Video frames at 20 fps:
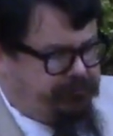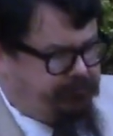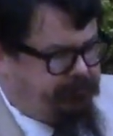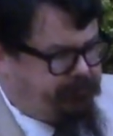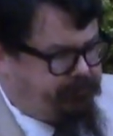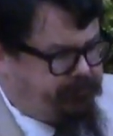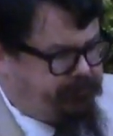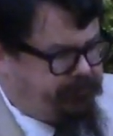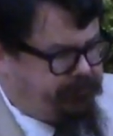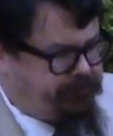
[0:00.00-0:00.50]

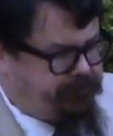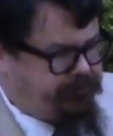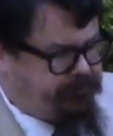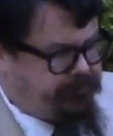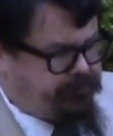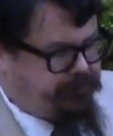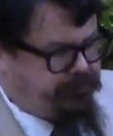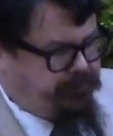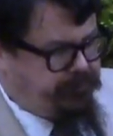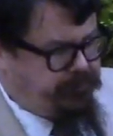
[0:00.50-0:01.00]

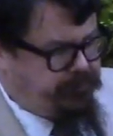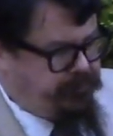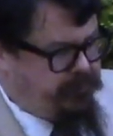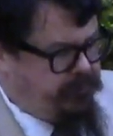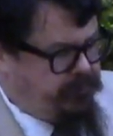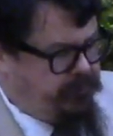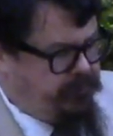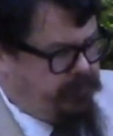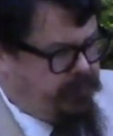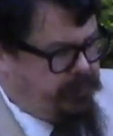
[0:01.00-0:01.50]

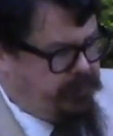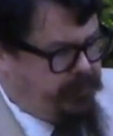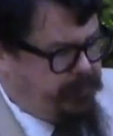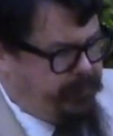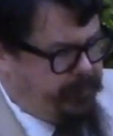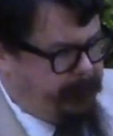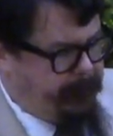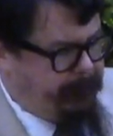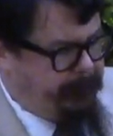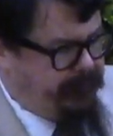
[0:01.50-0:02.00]

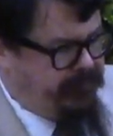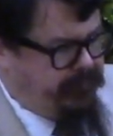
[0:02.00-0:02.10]
No one is speaking in this clip.